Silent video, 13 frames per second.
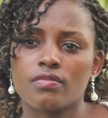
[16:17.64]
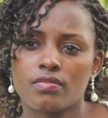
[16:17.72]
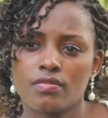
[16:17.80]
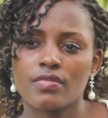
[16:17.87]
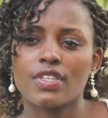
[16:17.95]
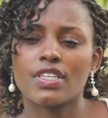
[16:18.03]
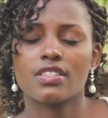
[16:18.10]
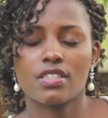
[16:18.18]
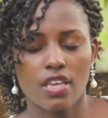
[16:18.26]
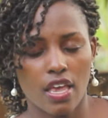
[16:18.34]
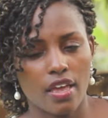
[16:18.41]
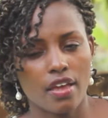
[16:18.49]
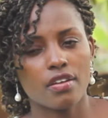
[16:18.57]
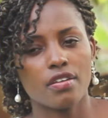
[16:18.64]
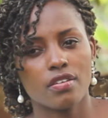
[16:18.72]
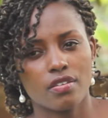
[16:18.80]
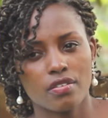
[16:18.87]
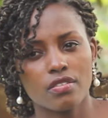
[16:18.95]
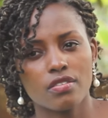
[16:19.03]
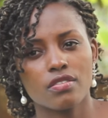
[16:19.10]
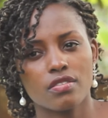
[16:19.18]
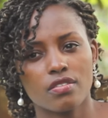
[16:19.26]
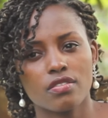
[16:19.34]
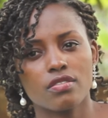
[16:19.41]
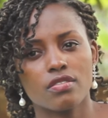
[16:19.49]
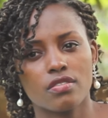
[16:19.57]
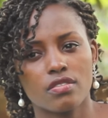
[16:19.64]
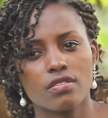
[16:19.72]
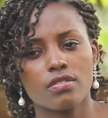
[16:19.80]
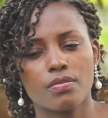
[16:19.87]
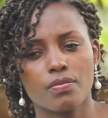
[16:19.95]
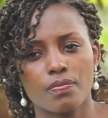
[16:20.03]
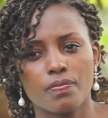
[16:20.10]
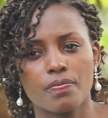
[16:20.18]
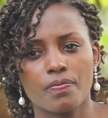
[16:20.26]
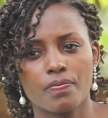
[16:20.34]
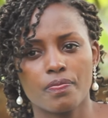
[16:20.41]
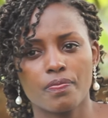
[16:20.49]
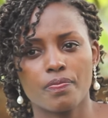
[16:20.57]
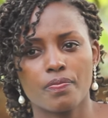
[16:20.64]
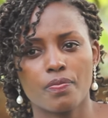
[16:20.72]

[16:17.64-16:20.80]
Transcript: is scared, then what about the patient? Yeah.